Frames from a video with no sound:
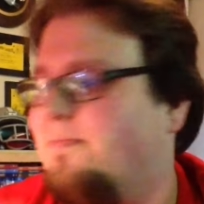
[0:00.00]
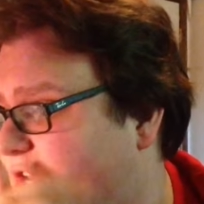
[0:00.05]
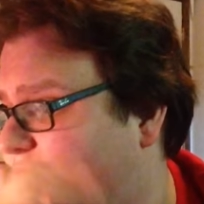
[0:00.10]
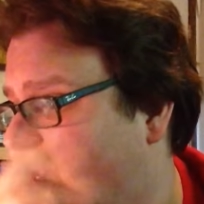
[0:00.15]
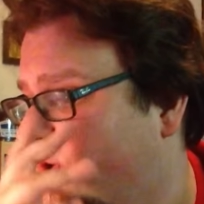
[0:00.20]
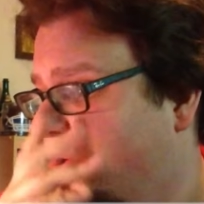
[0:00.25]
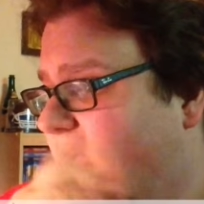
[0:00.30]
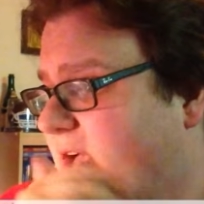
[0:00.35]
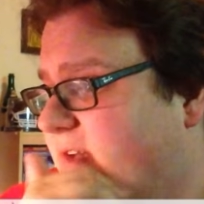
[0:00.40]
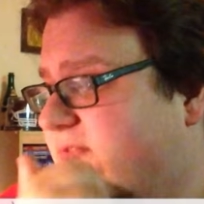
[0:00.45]
Do
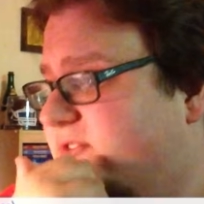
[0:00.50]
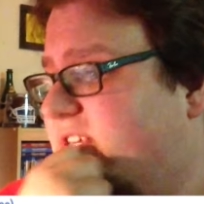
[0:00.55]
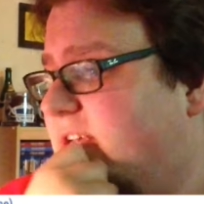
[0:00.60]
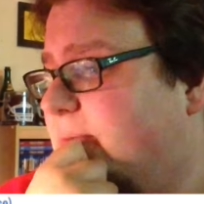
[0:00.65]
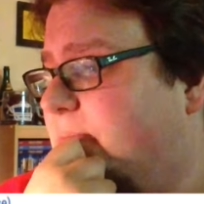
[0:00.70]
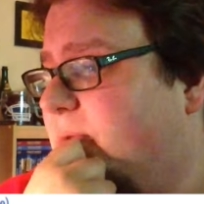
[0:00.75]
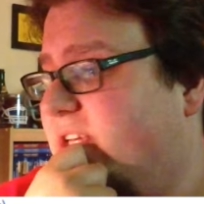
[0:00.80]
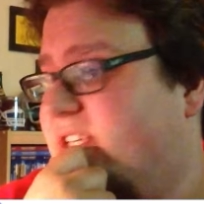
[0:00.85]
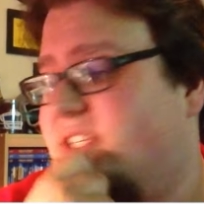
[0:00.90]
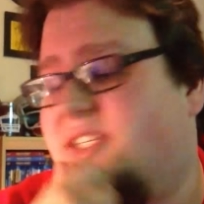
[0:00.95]
you have
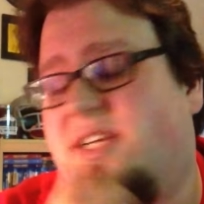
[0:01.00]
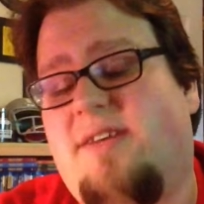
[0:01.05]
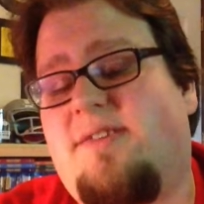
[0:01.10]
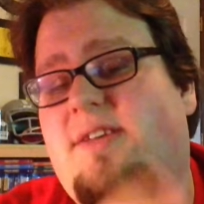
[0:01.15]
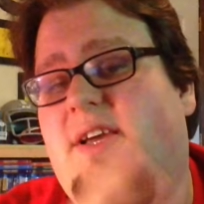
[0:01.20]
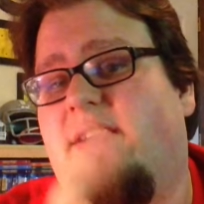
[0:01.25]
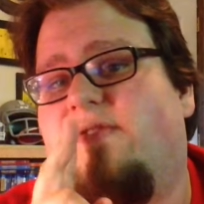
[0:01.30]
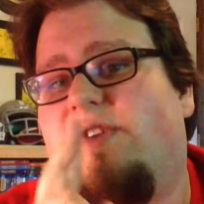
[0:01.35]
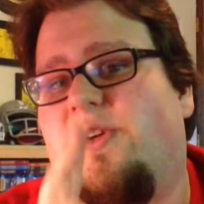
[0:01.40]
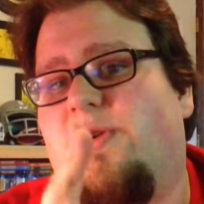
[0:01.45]
siblings?
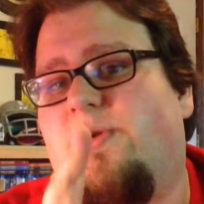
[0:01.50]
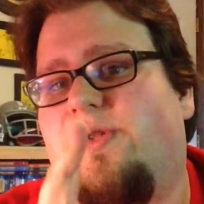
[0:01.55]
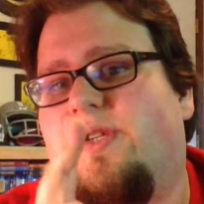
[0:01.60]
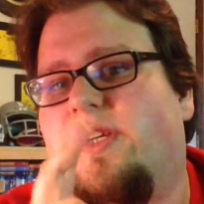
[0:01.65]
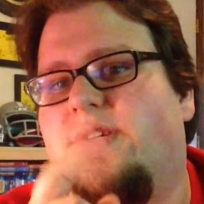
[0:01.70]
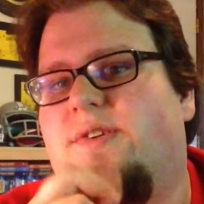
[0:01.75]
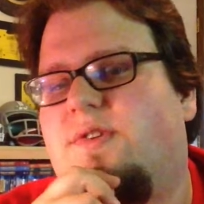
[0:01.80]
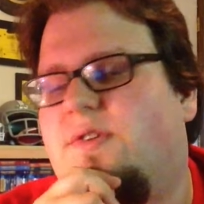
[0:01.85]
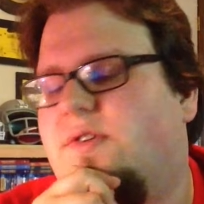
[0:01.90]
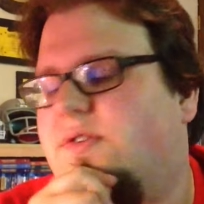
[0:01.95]
Yes, I have two
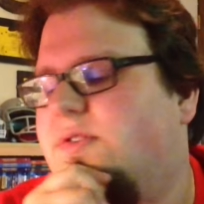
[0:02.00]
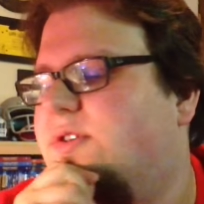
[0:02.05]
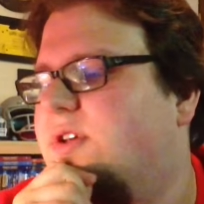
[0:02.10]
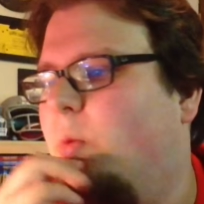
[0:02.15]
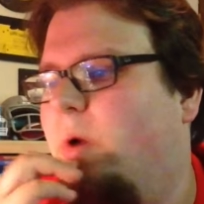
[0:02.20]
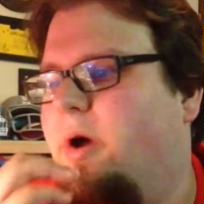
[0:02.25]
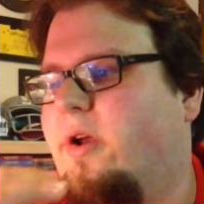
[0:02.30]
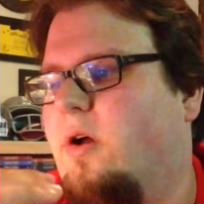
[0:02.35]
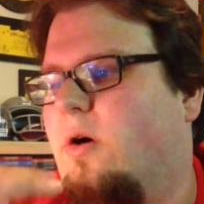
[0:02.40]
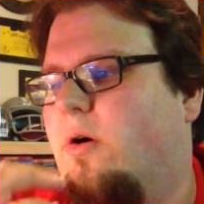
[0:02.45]
sisters,
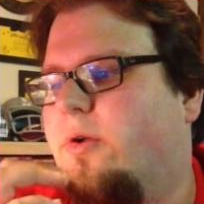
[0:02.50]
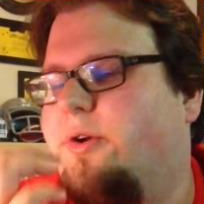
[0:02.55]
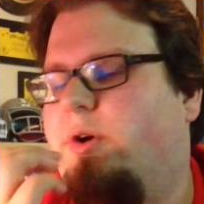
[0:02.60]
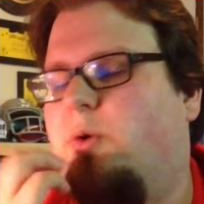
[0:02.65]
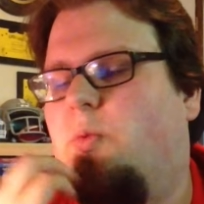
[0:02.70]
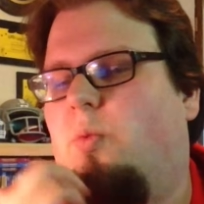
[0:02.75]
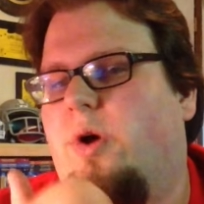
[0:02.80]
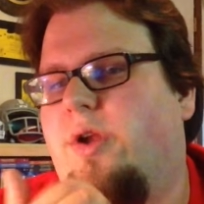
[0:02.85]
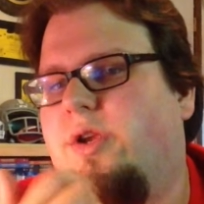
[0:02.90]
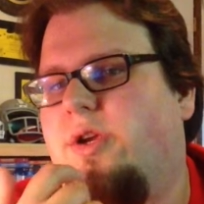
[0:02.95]
one
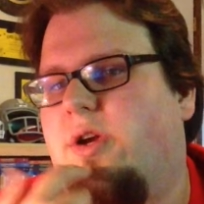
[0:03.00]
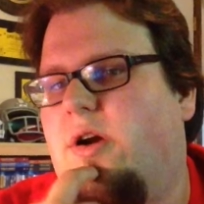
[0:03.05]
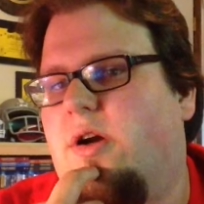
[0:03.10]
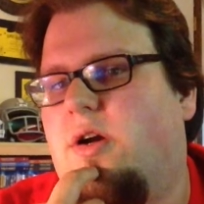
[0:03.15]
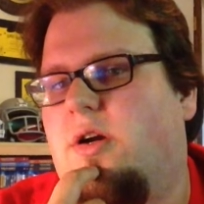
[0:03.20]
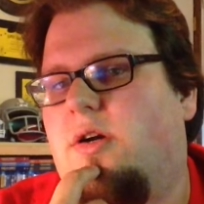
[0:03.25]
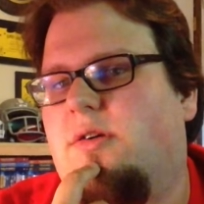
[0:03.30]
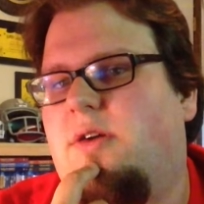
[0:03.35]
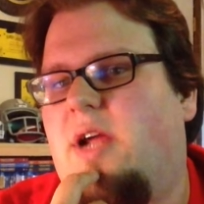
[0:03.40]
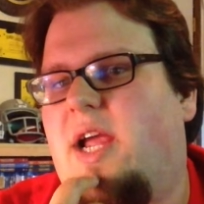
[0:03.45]
older, one
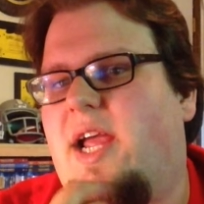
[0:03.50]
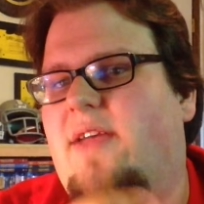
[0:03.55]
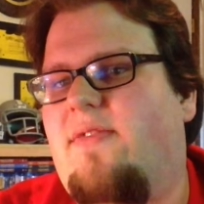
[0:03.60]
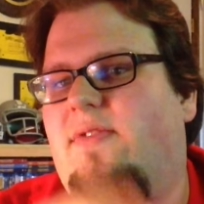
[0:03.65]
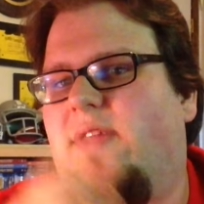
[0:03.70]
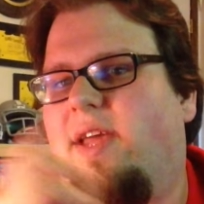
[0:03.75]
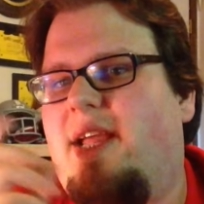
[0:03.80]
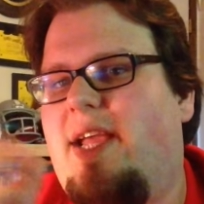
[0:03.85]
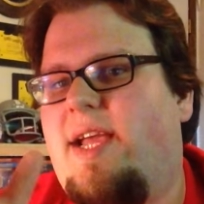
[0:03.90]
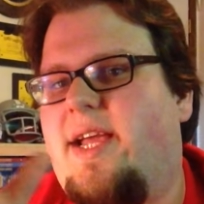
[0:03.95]
younger,
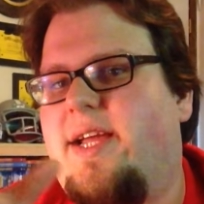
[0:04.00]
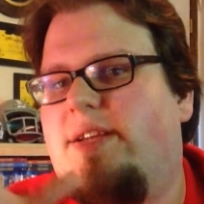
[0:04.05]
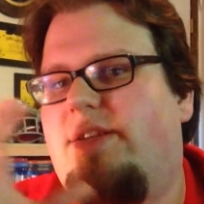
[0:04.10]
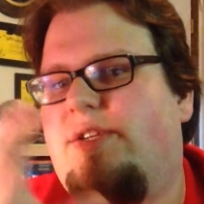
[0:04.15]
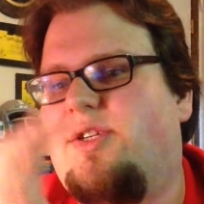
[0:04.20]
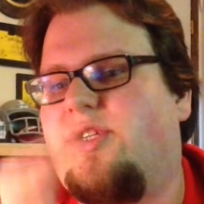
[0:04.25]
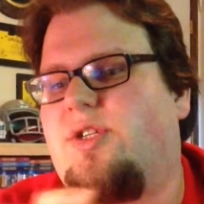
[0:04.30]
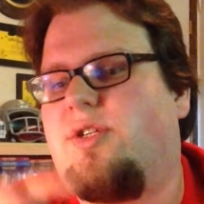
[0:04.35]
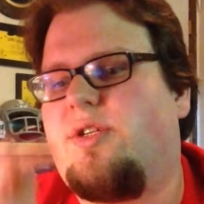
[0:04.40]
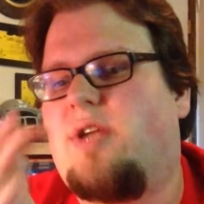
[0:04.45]
and they
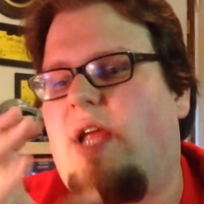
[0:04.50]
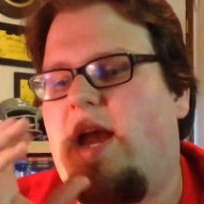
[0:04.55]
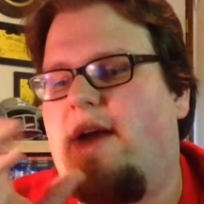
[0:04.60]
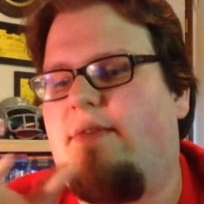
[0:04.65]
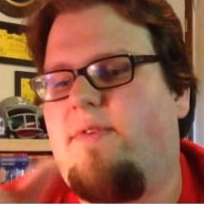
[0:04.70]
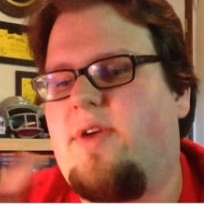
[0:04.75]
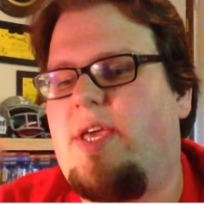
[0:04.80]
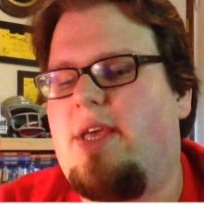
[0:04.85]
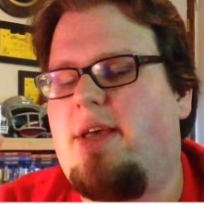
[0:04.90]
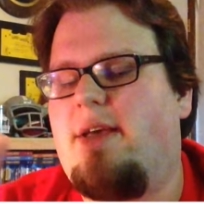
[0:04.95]
each
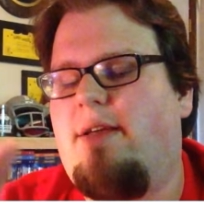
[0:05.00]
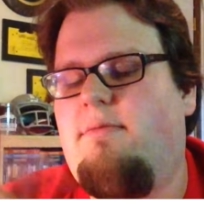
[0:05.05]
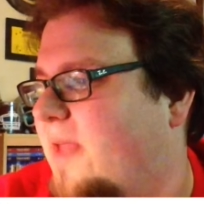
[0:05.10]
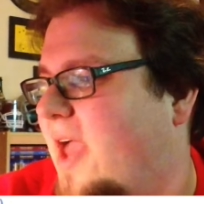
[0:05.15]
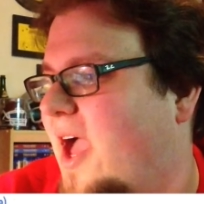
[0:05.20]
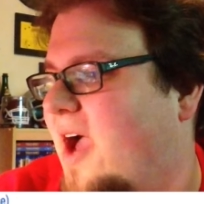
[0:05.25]
have a kid.